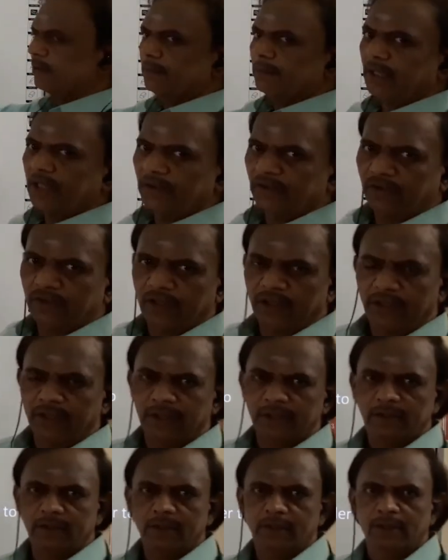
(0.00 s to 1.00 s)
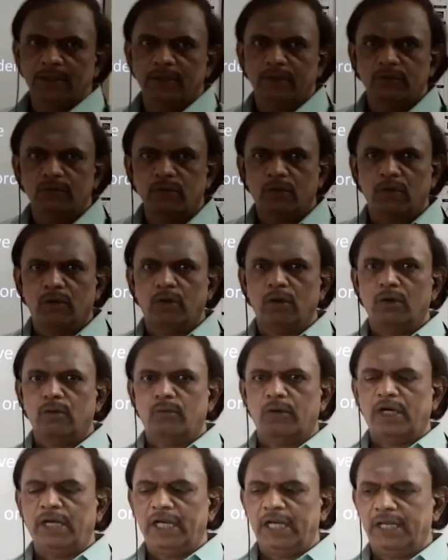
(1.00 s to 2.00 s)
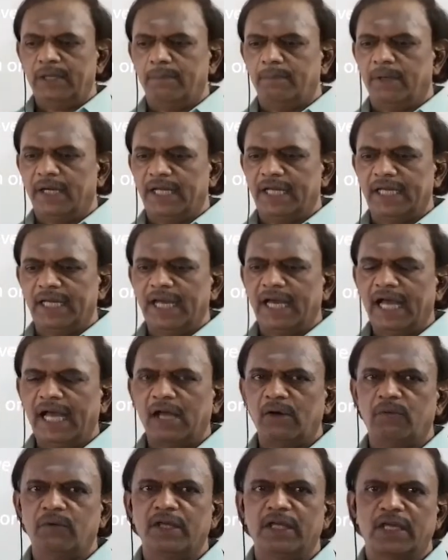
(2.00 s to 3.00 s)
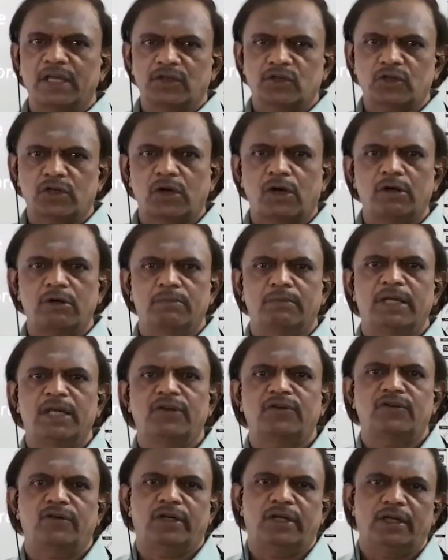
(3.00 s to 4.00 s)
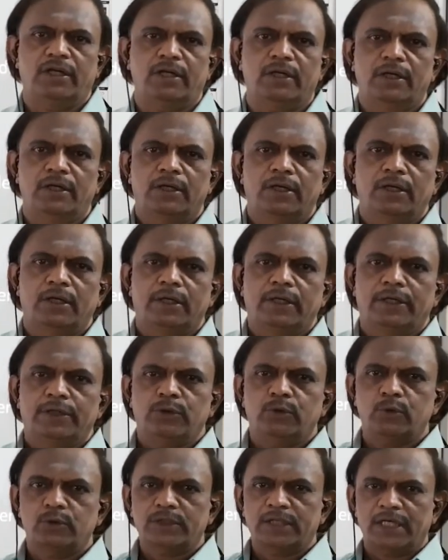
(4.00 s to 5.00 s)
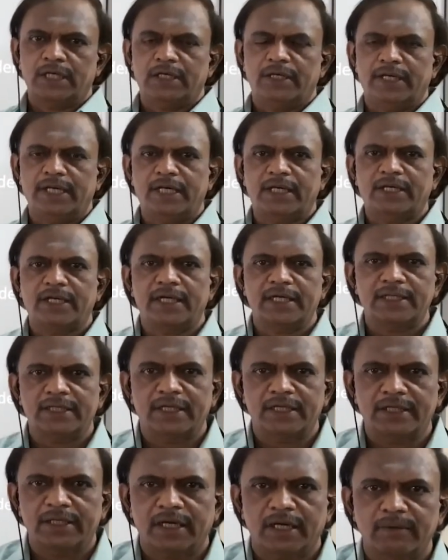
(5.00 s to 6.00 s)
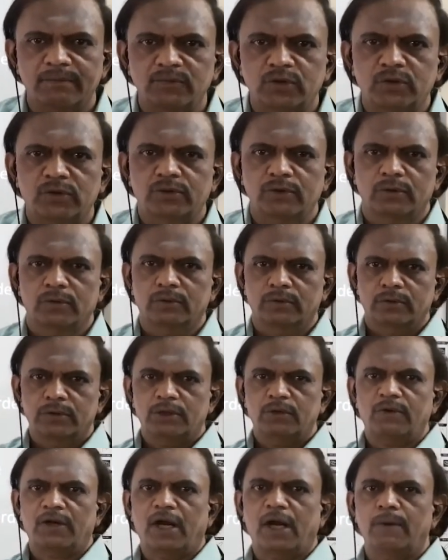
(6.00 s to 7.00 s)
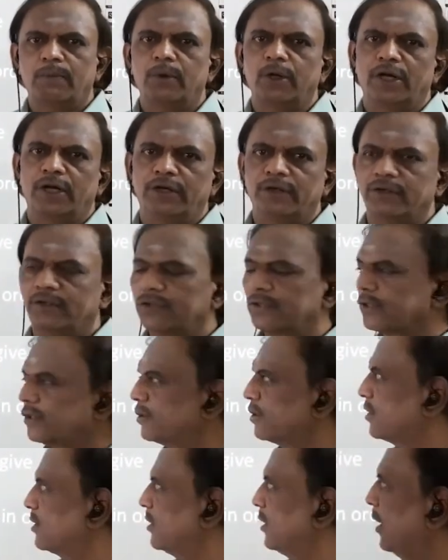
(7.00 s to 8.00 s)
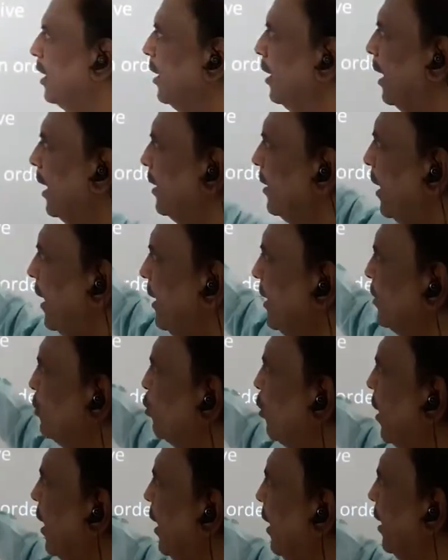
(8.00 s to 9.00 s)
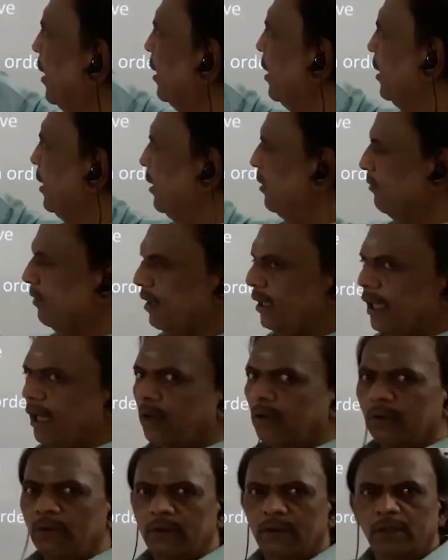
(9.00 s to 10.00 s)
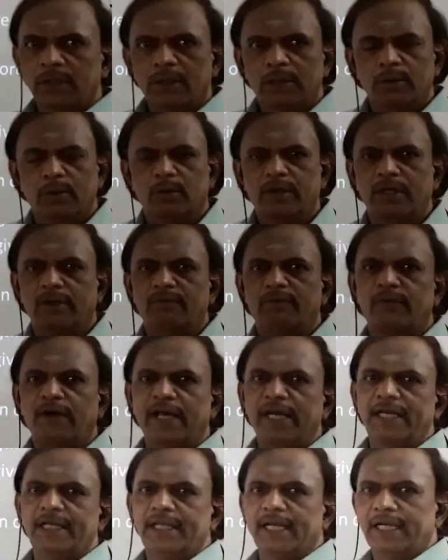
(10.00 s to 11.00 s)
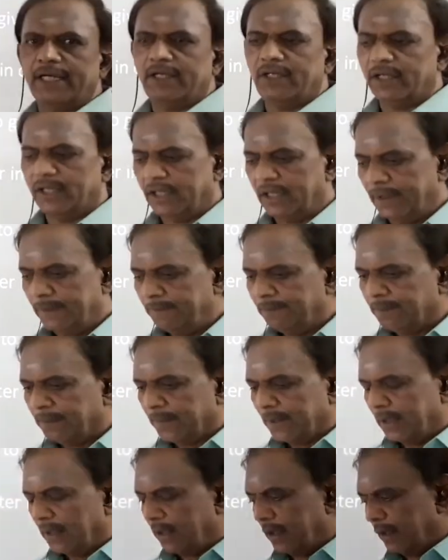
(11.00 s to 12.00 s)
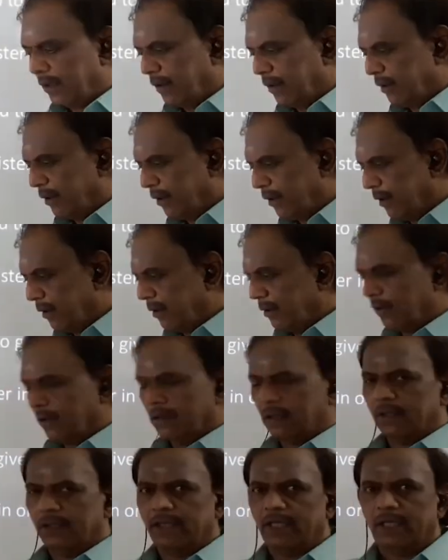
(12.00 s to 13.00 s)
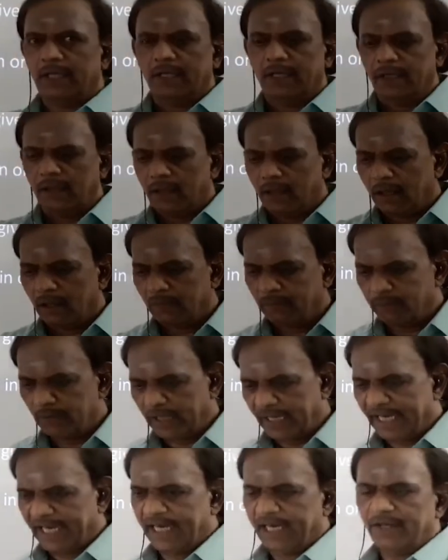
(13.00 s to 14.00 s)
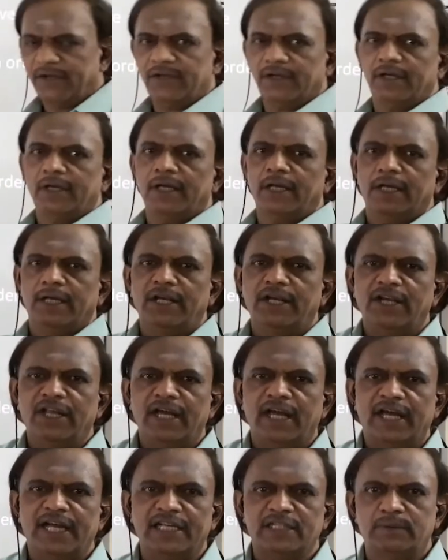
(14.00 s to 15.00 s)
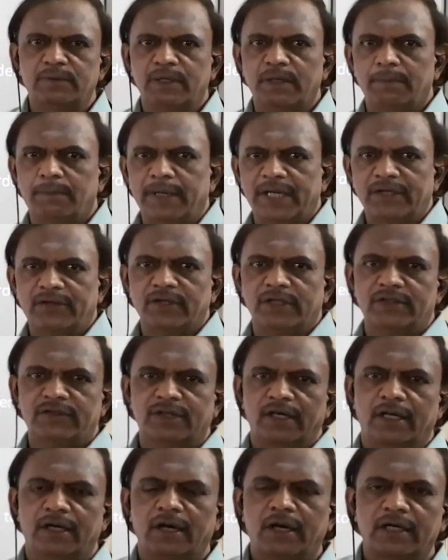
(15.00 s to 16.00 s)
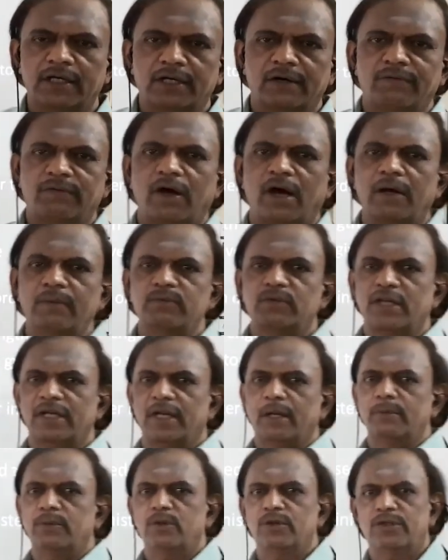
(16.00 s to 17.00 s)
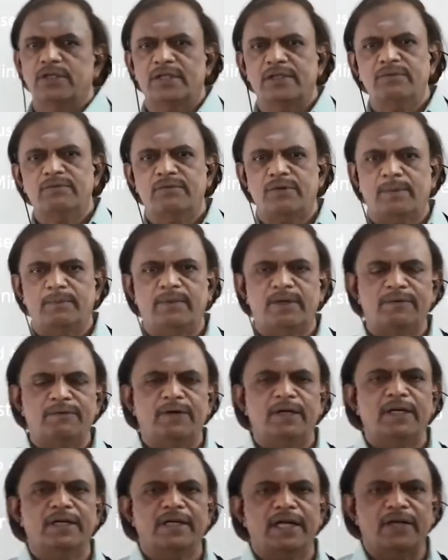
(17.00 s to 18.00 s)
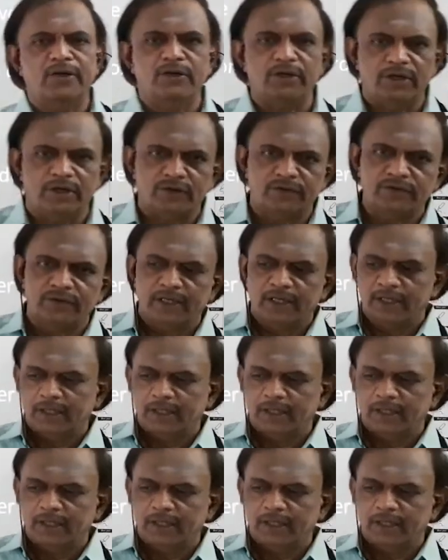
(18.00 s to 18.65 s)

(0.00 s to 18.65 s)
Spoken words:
military. So only by having a strong military, you can dictate the terms to your opponents. And that is why even now you can find that of late India has been purchasing a lot of arms and ammunition from different countries,